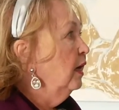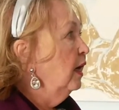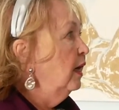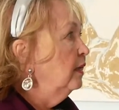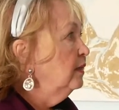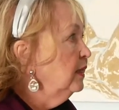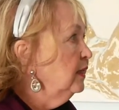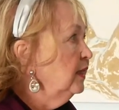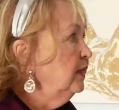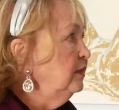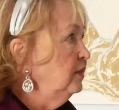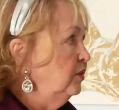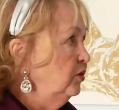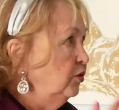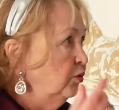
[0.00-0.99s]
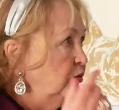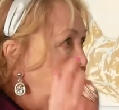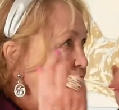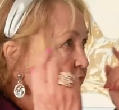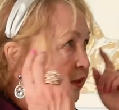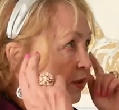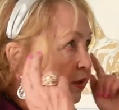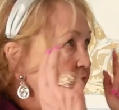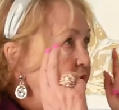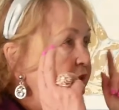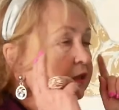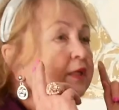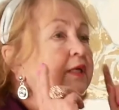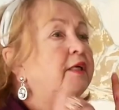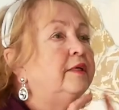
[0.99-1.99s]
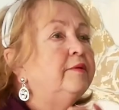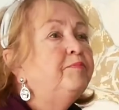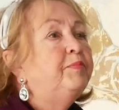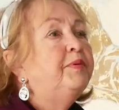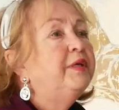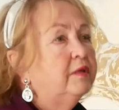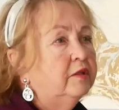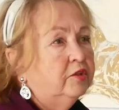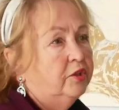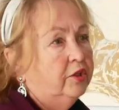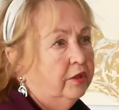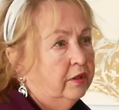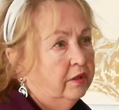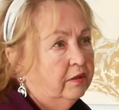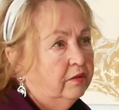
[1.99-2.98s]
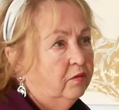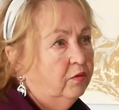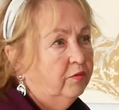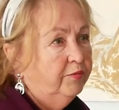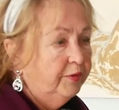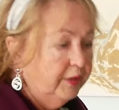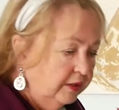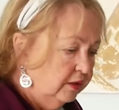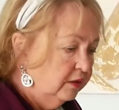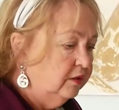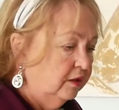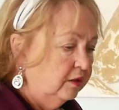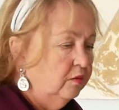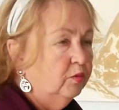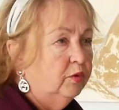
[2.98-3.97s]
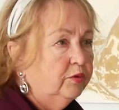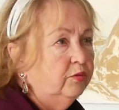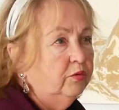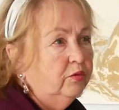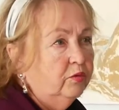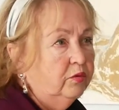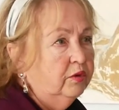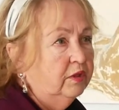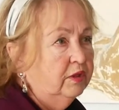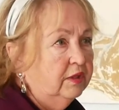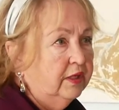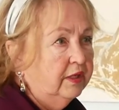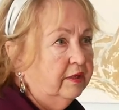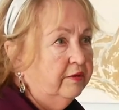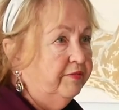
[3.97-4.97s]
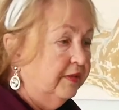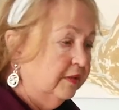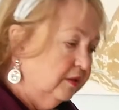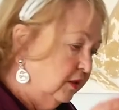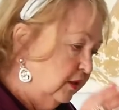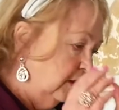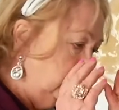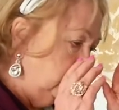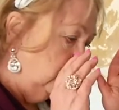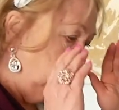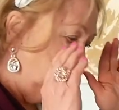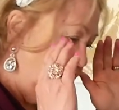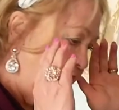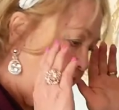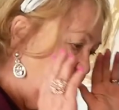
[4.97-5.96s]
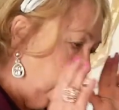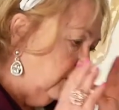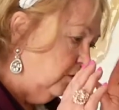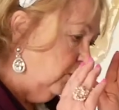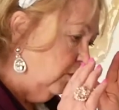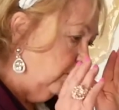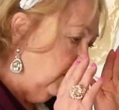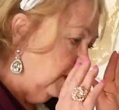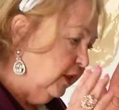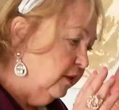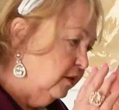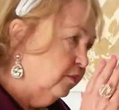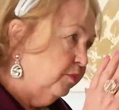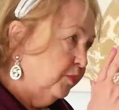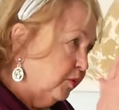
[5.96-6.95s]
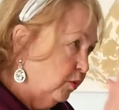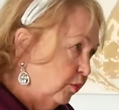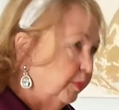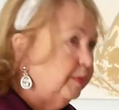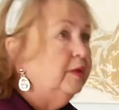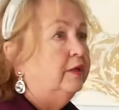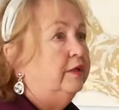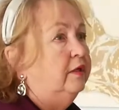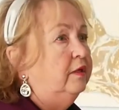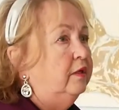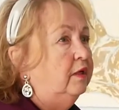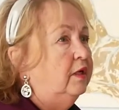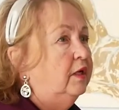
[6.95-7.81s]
unless you see the clear picture of anything what you do in life, unless you set your mind properly